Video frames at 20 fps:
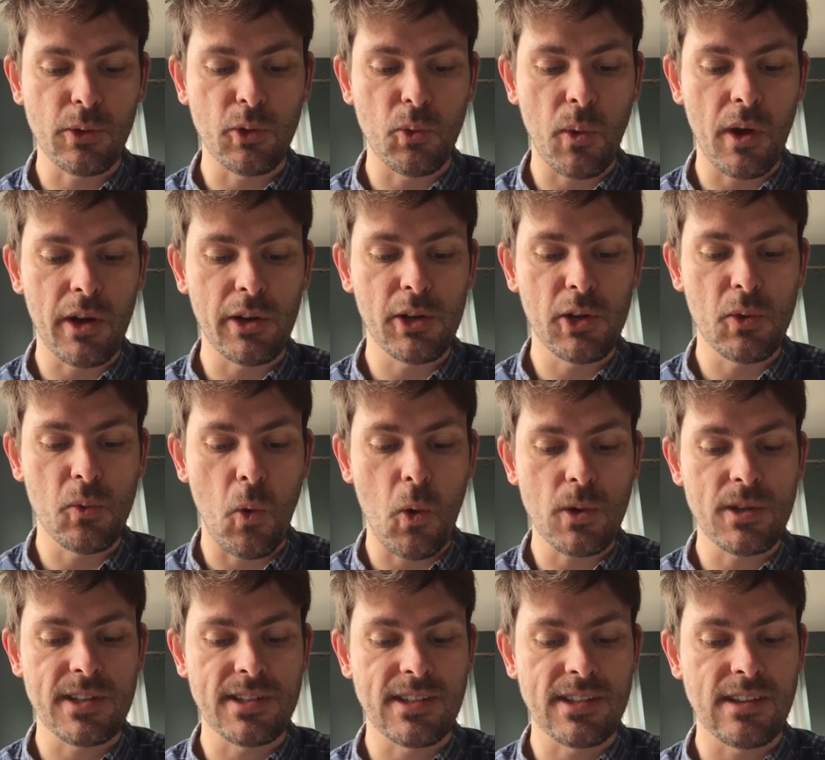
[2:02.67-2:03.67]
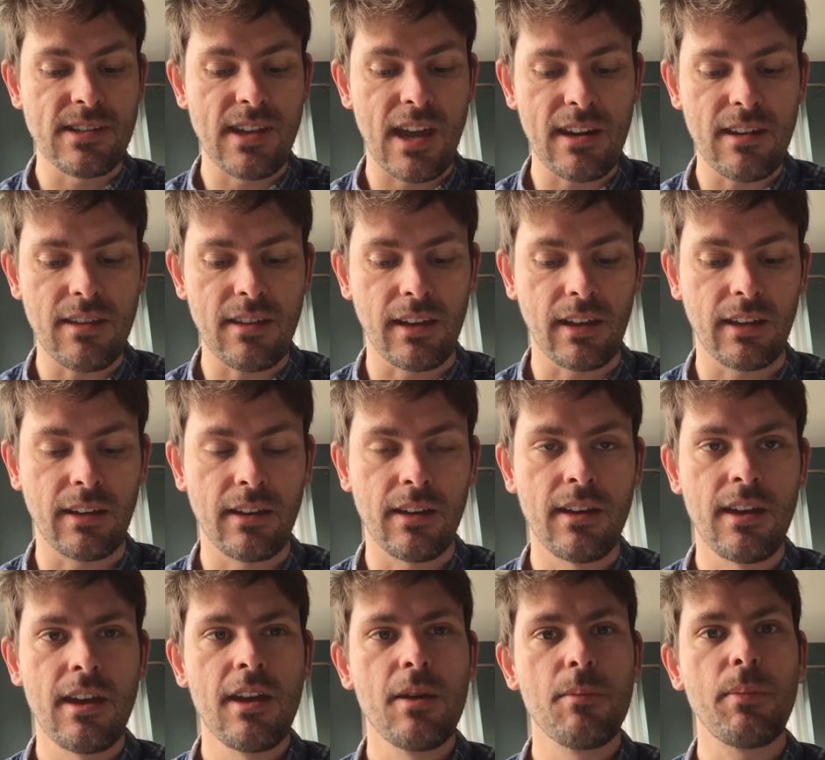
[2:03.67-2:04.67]
the one who waters is anything,
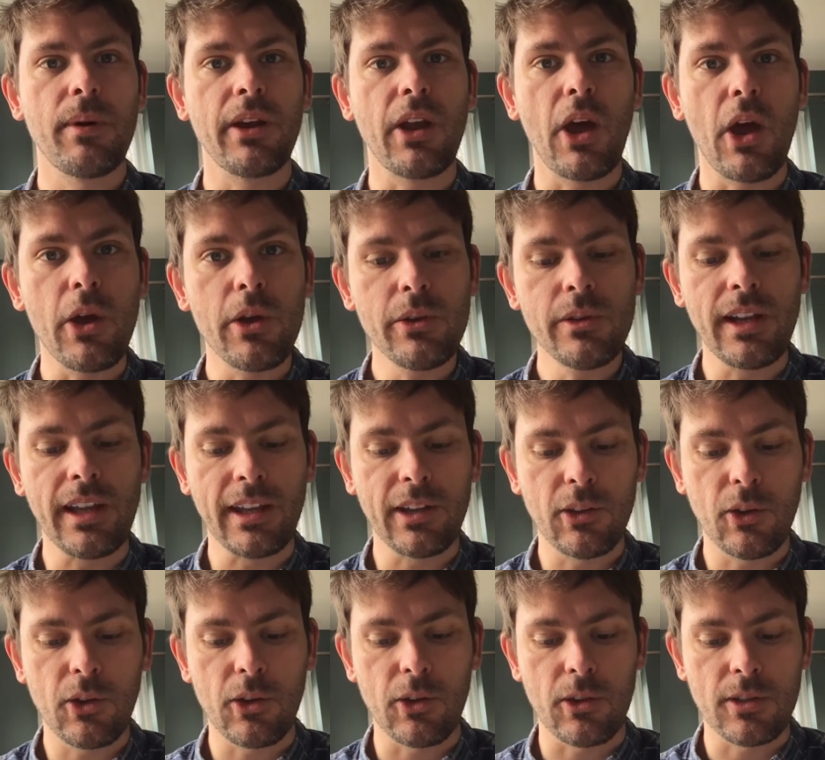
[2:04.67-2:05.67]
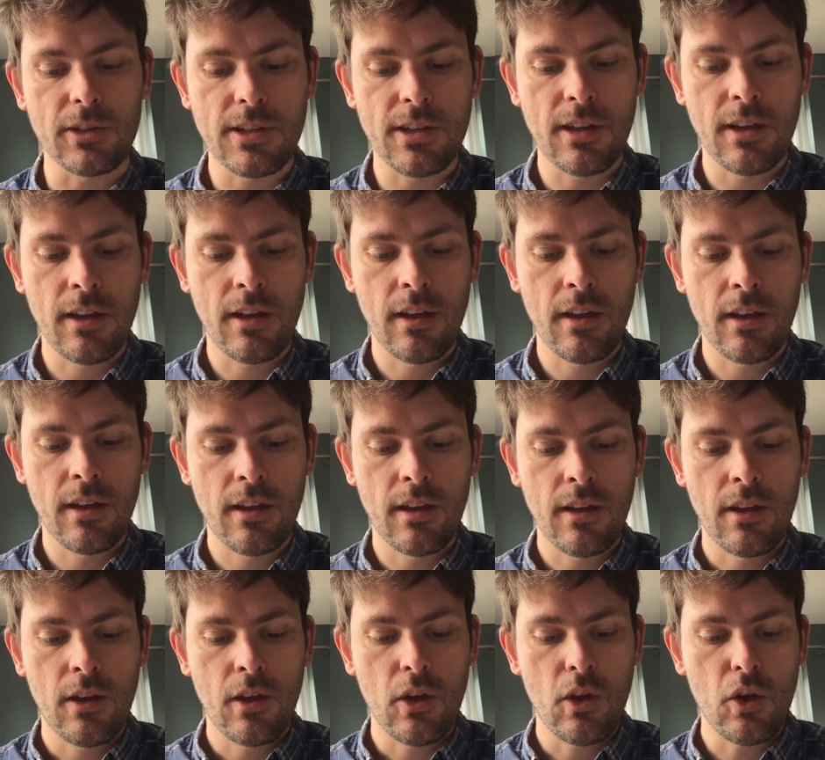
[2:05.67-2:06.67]
but only God,
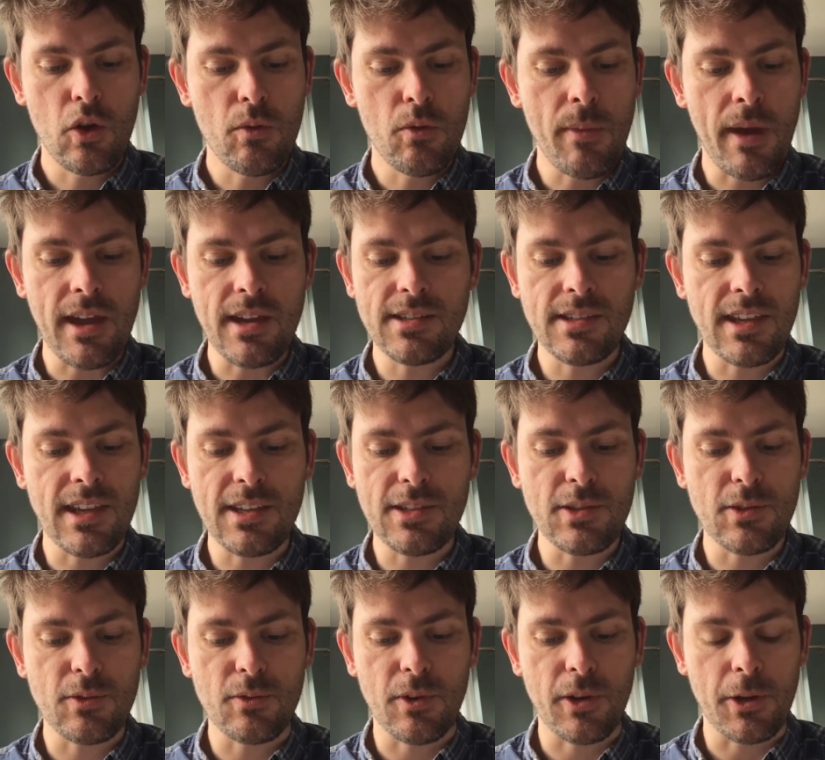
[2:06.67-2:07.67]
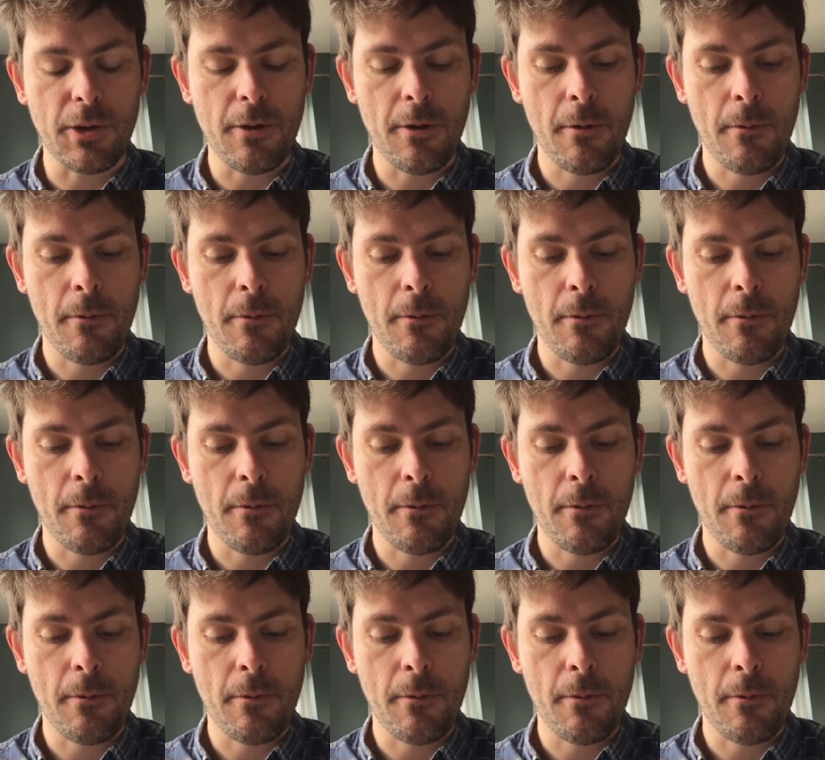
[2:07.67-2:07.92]
who makes things grow.